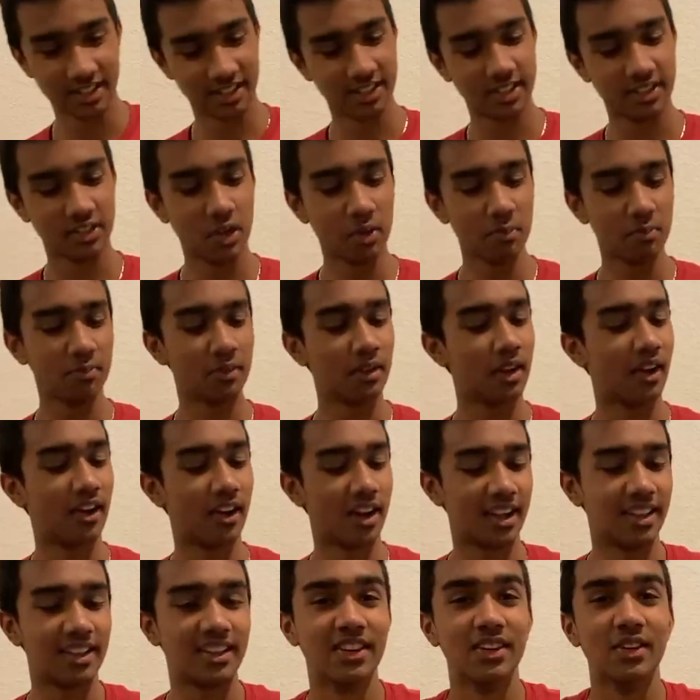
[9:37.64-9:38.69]
Nope, all
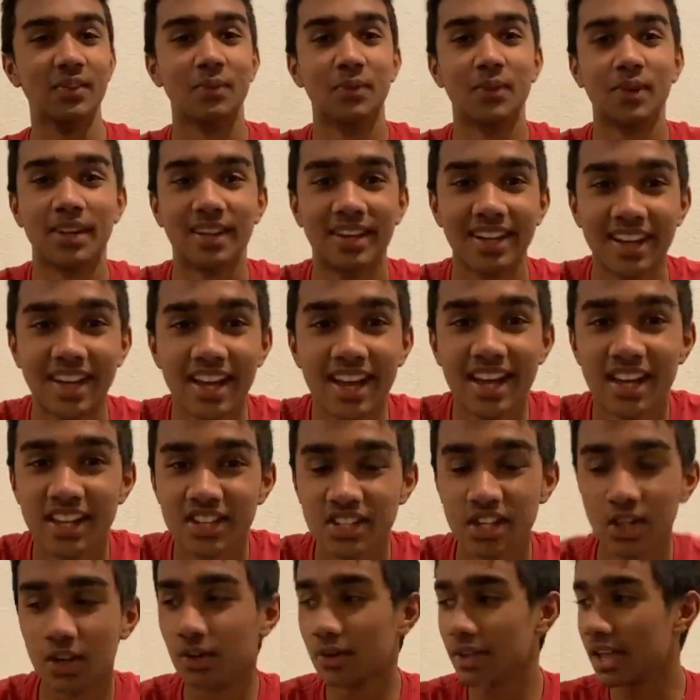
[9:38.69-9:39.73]
right, good, we're good.
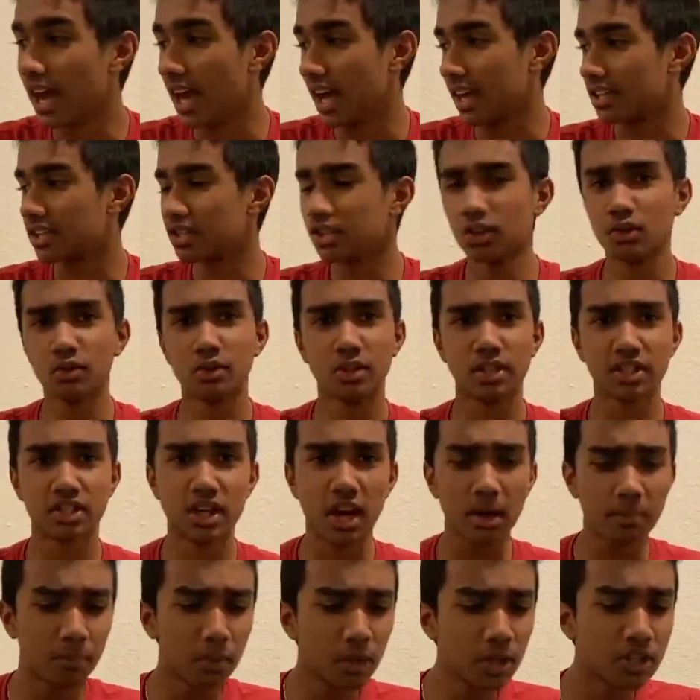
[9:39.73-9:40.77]
So yeah, so it's
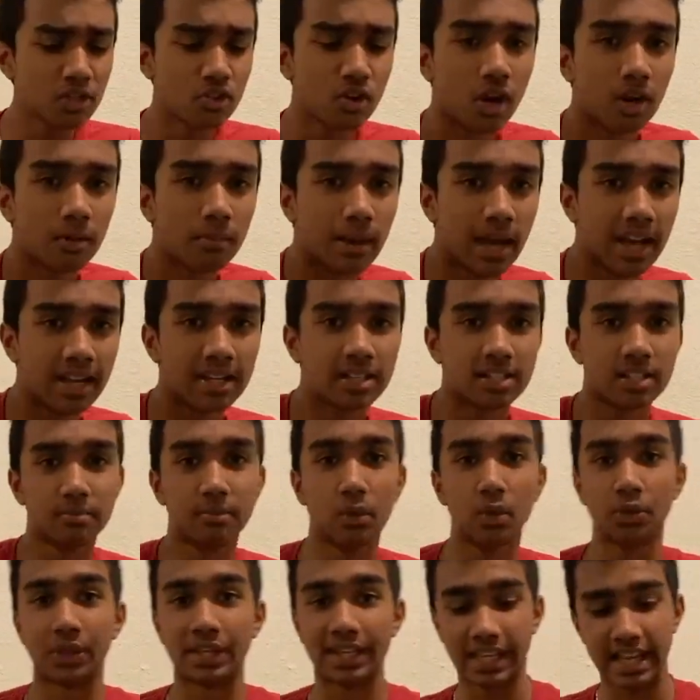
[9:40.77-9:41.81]
got pretty strong magnets in
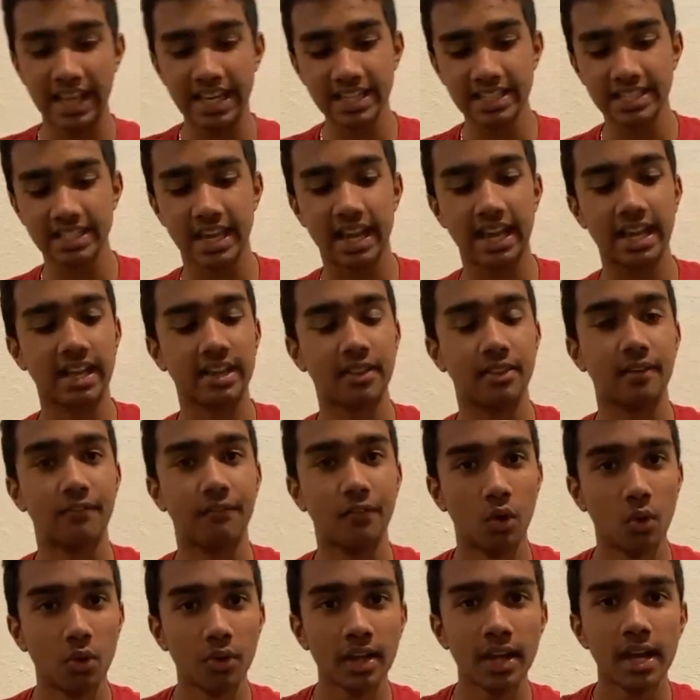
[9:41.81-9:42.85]
both the case and the
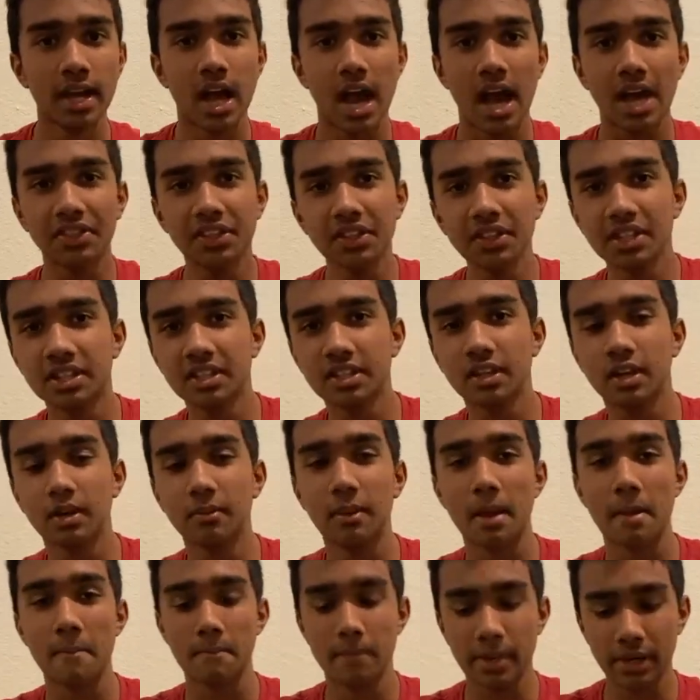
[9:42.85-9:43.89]
phone. I think this is gonna be
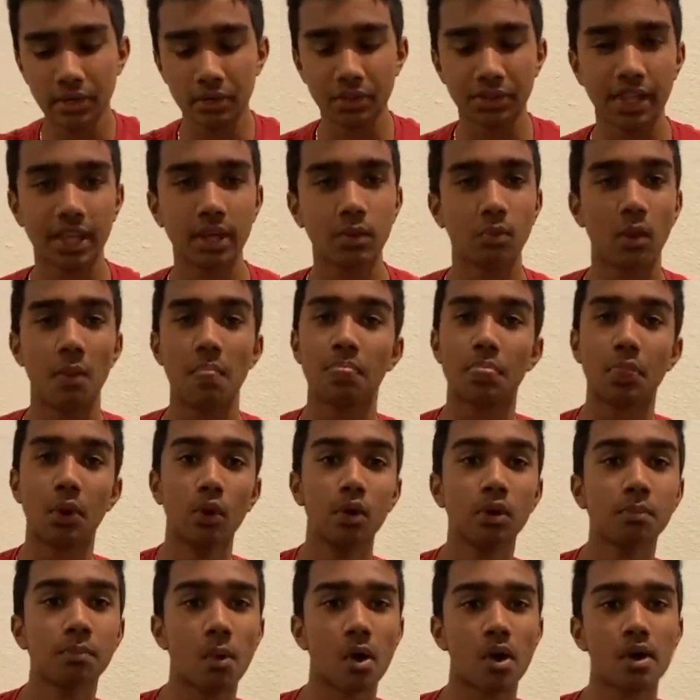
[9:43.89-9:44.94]
a bigger thing when
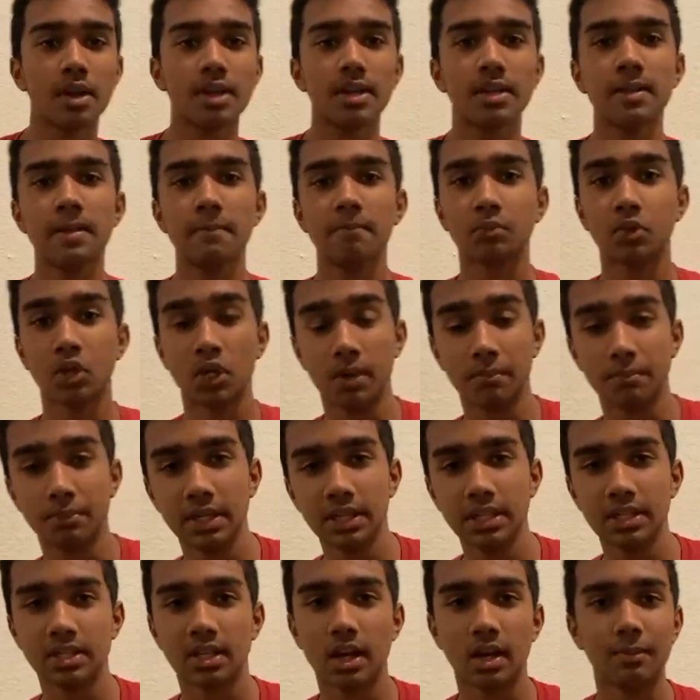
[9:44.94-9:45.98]
third-party
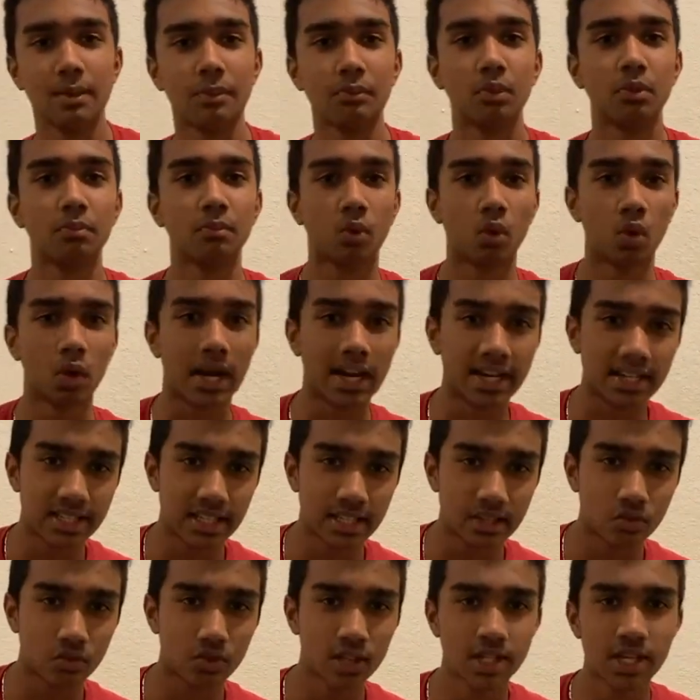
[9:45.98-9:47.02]
companies come up with more
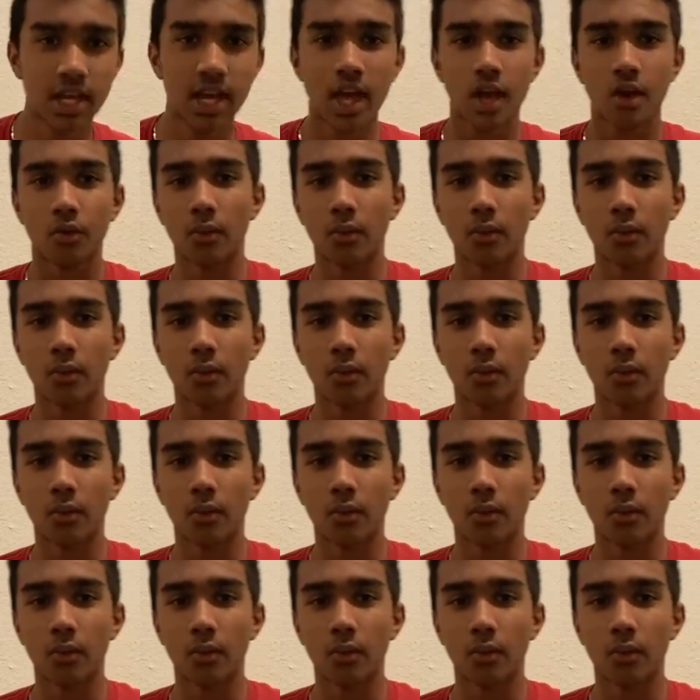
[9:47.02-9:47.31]
accessories.